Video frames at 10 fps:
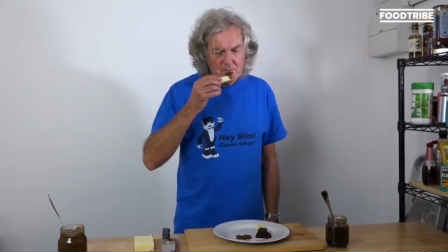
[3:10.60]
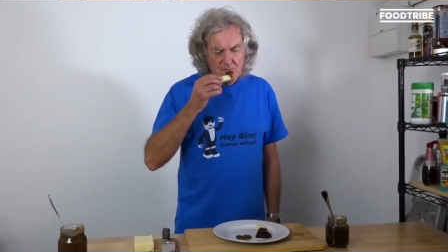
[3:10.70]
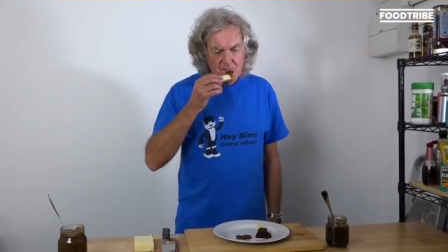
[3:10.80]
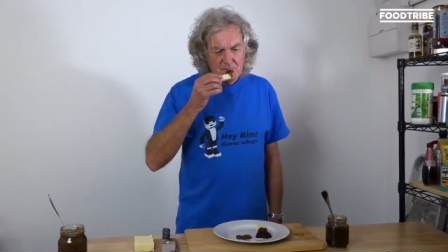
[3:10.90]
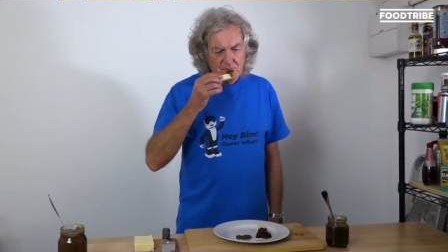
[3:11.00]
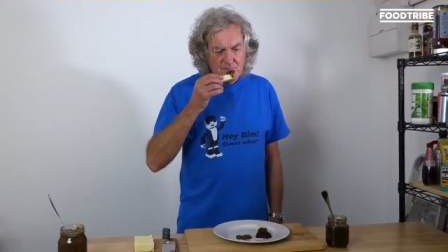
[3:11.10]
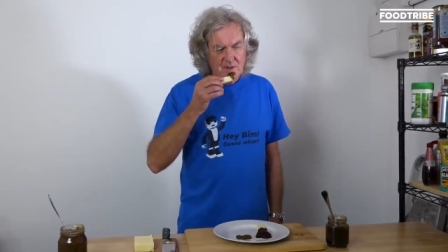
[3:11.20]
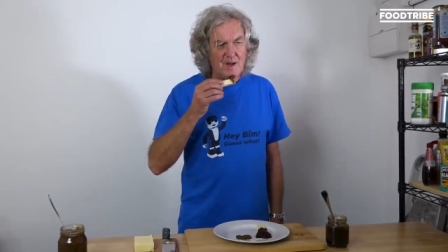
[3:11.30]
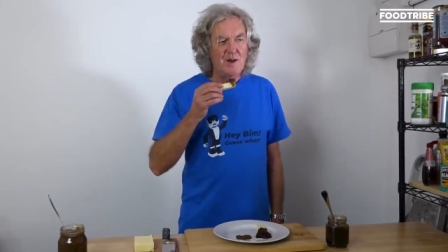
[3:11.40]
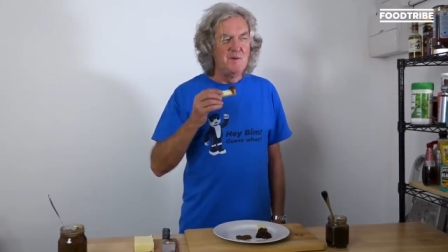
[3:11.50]
ready for
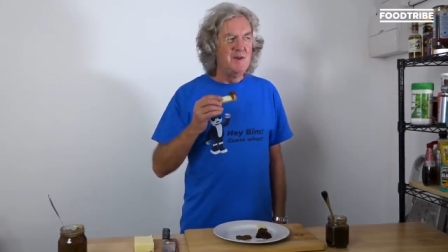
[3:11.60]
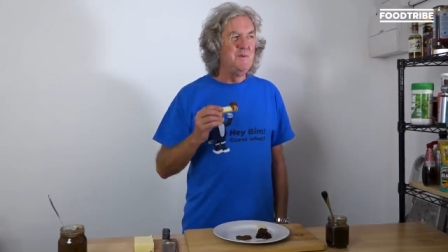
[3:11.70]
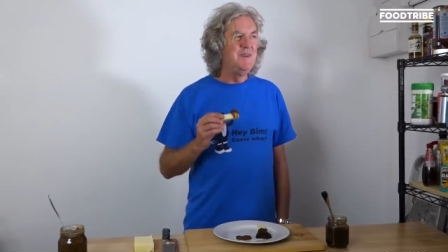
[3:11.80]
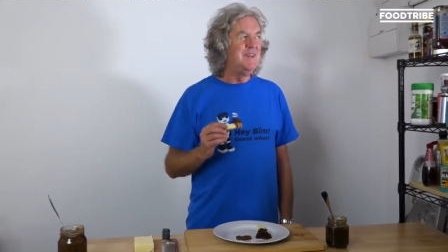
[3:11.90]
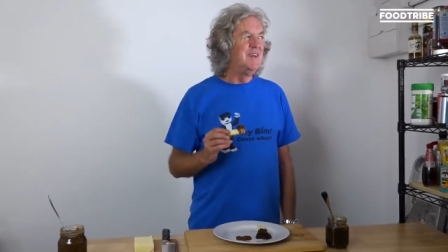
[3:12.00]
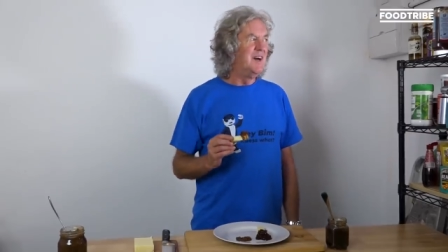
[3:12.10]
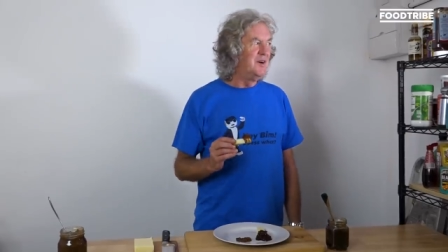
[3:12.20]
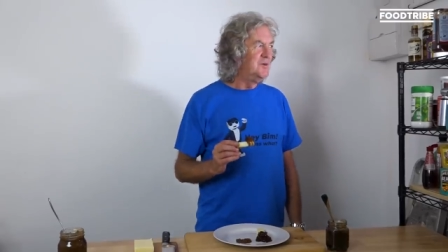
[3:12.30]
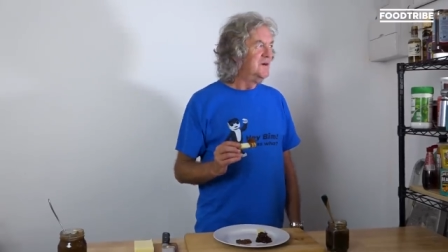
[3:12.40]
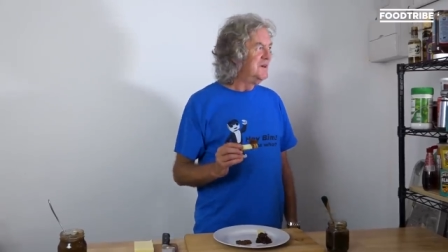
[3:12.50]
three oh, here months. We go.